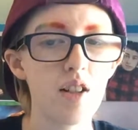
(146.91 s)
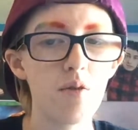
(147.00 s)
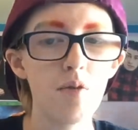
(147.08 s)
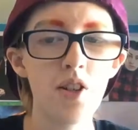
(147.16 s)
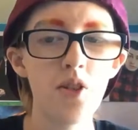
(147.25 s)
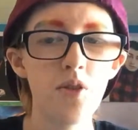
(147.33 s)

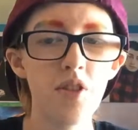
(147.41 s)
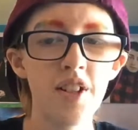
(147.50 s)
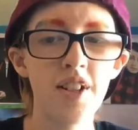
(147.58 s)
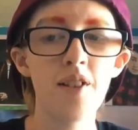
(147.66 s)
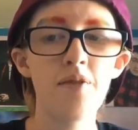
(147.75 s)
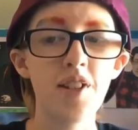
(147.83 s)
We knew
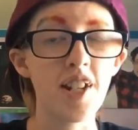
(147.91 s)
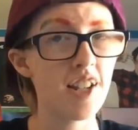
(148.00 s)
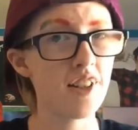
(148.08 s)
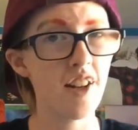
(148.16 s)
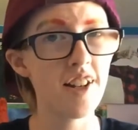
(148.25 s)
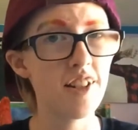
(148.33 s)
enough to get
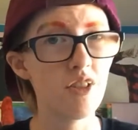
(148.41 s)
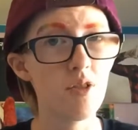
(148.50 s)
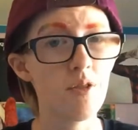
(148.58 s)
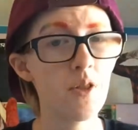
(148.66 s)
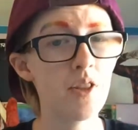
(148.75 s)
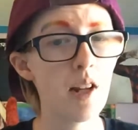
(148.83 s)
an idea
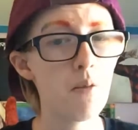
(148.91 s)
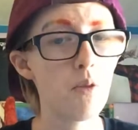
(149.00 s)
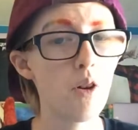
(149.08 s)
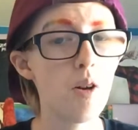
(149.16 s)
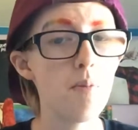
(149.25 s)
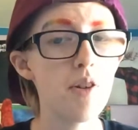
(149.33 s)
of who they
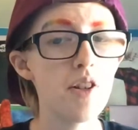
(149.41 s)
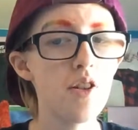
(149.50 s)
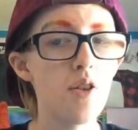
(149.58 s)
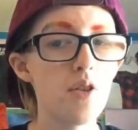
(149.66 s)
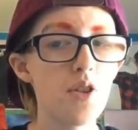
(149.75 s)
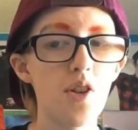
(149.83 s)
were, but
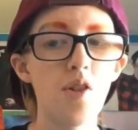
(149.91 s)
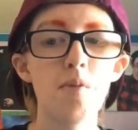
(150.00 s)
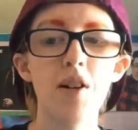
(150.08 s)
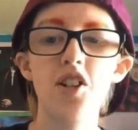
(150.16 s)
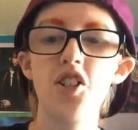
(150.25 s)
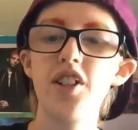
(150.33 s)
not so
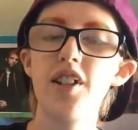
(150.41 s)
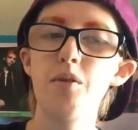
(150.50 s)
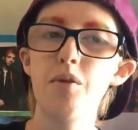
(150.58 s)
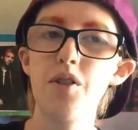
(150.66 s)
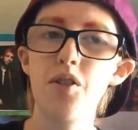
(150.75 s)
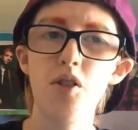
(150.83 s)
much that it
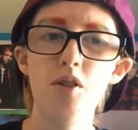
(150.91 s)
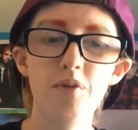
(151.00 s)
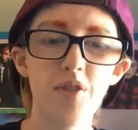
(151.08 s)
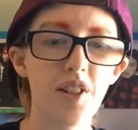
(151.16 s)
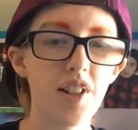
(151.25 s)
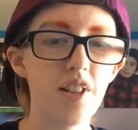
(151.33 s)
was
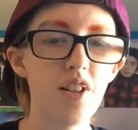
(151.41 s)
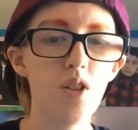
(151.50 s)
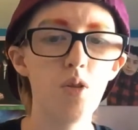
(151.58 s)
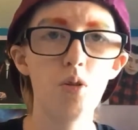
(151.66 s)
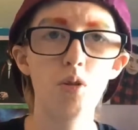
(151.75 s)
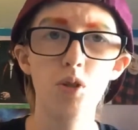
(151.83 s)
overkill
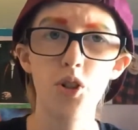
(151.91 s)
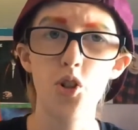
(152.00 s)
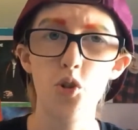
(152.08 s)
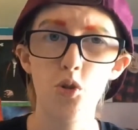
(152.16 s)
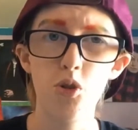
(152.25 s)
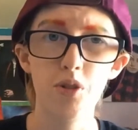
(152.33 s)
or a
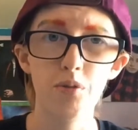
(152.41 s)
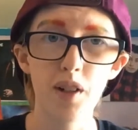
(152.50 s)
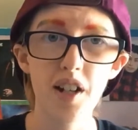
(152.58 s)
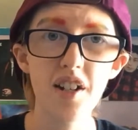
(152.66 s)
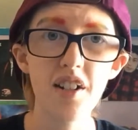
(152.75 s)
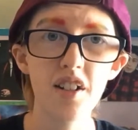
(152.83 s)
chore to
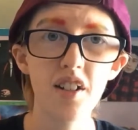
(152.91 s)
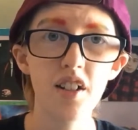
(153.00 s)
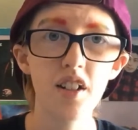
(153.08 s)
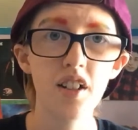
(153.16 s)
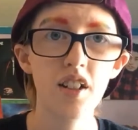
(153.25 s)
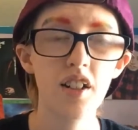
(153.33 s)
read.
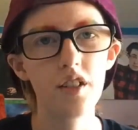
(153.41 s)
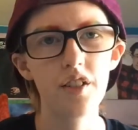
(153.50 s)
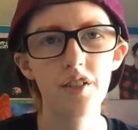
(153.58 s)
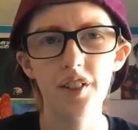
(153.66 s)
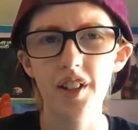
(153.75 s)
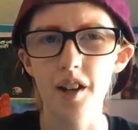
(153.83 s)

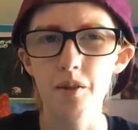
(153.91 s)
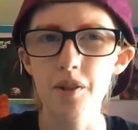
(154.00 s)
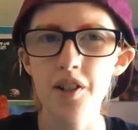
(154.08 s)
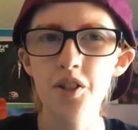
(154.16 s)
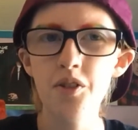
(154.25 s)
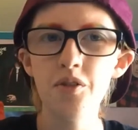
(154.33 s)
So yeah,
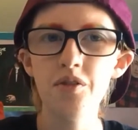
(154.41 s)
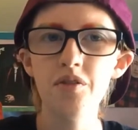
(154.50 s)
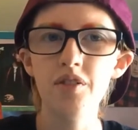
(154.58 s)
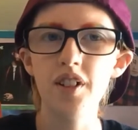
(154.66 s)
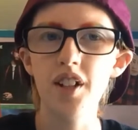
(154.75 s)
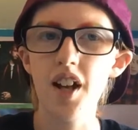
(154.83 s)
we
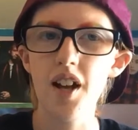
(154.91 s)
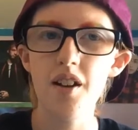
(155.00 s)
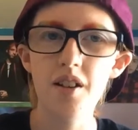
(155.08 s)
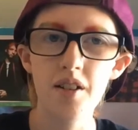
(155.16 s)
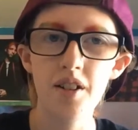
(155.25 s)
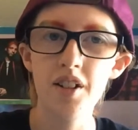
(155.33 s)
knew
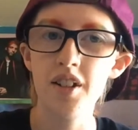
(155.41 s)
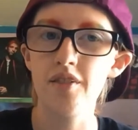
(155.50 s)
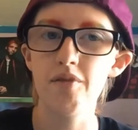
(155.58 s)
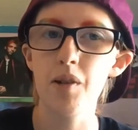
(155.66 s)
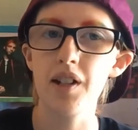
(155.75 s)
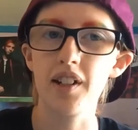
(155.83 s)

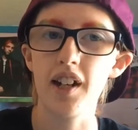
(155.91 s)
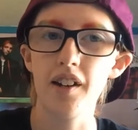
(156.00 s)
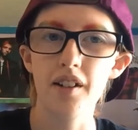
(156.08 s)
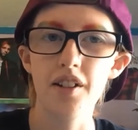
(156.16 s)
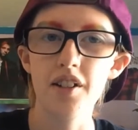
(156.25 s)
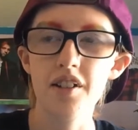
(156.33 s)
enough about the
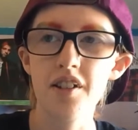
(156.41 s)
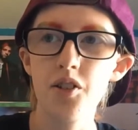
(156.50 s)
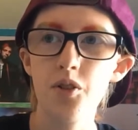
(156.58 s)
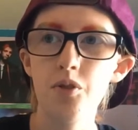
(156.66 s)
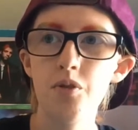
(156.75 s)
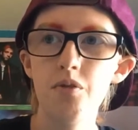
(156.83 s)
characters
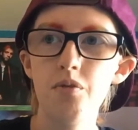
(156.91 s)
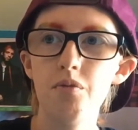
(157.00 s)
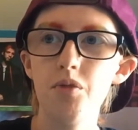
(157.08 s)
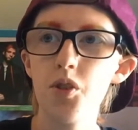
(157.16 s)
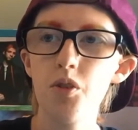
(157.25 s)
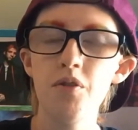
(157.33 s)
to
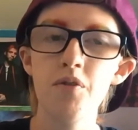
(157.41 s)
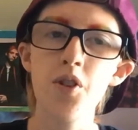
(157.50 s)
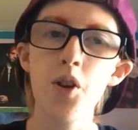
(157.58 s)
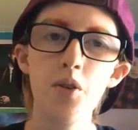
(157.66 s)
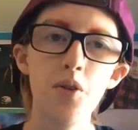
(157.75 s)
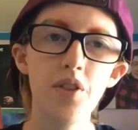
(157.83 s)
sort of
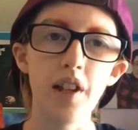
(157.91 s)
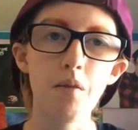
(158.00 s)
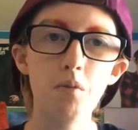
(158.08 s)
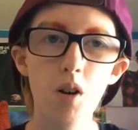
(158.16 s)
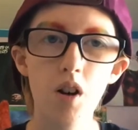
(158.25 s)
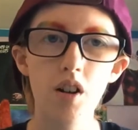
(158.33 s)
know who they
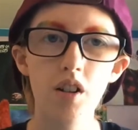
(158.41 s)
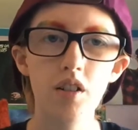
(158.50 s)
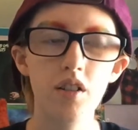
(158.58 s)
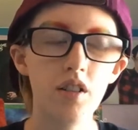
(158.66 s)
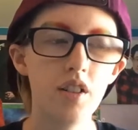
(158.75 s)
were,